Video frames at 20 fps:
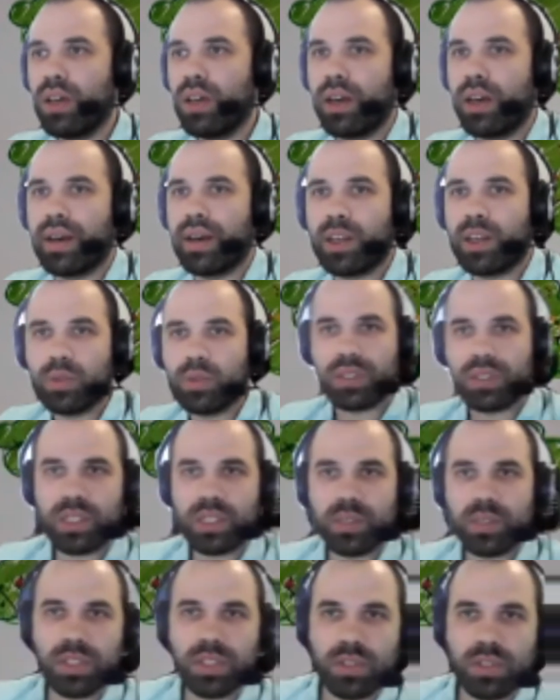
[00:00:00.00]
And now, in
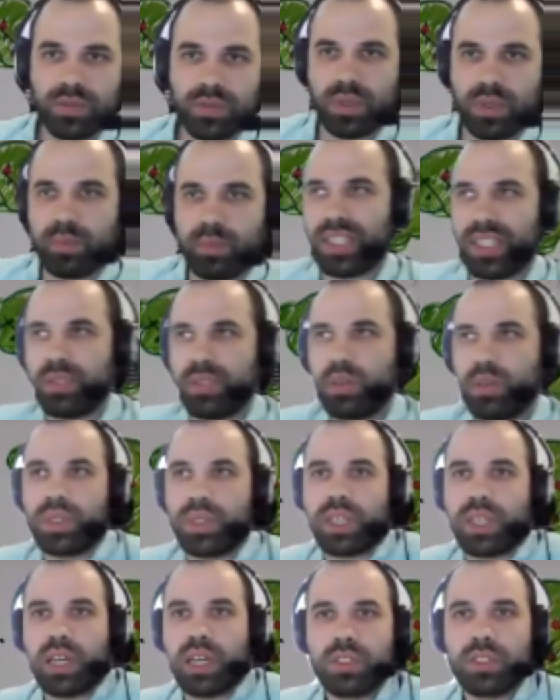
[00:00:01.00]
terms of possible
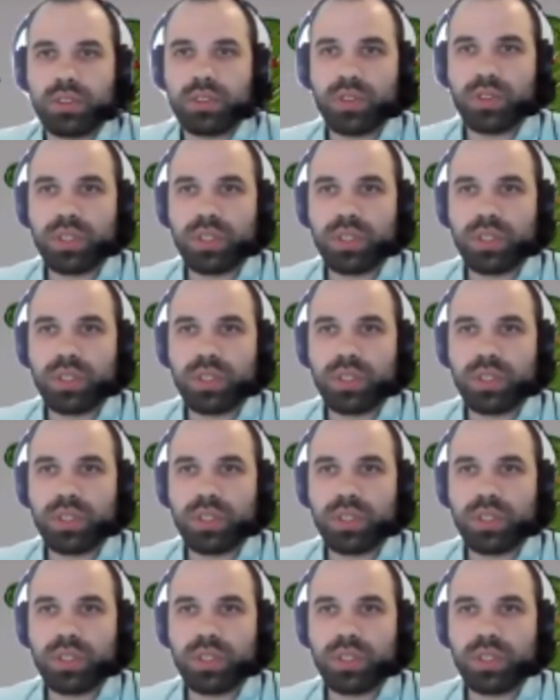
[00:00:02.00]
mitigations for